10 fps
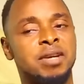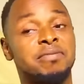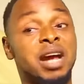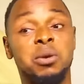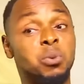
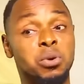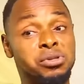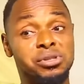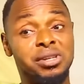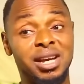I was
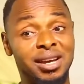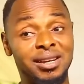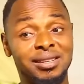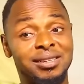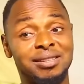here.
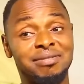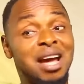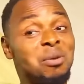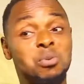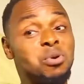I
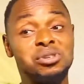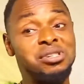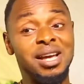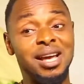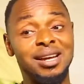was here.